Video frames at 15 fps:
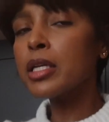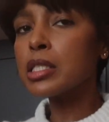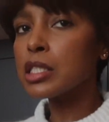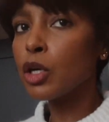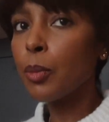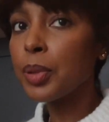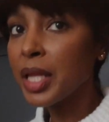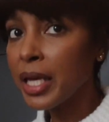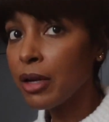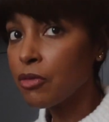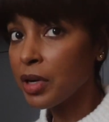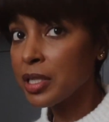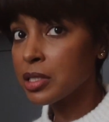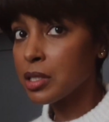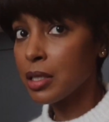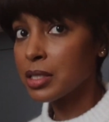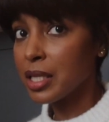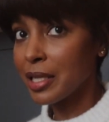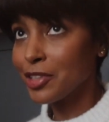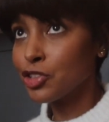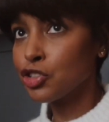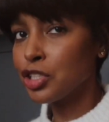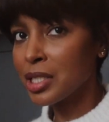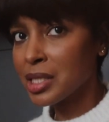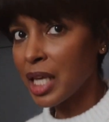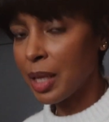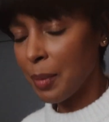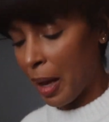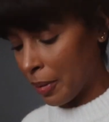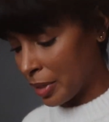are still playing Renaissance like it just
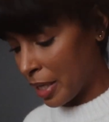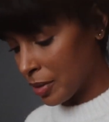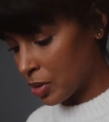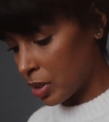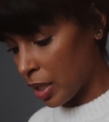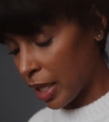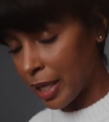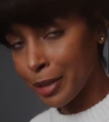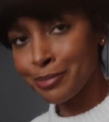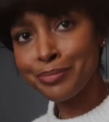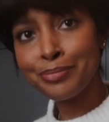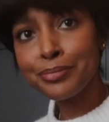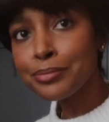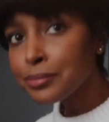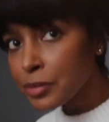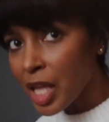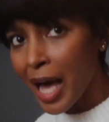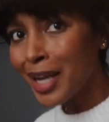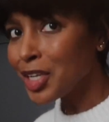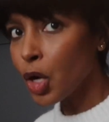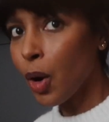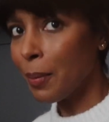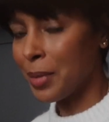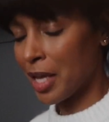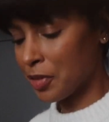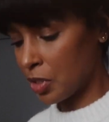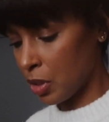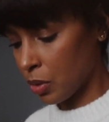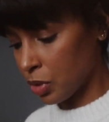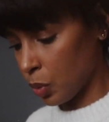came out yesterday. I know I'm not
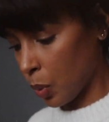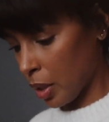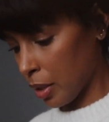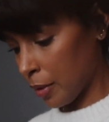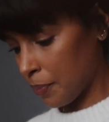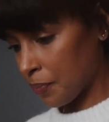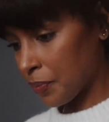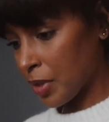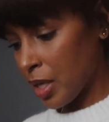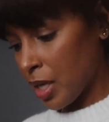the only one.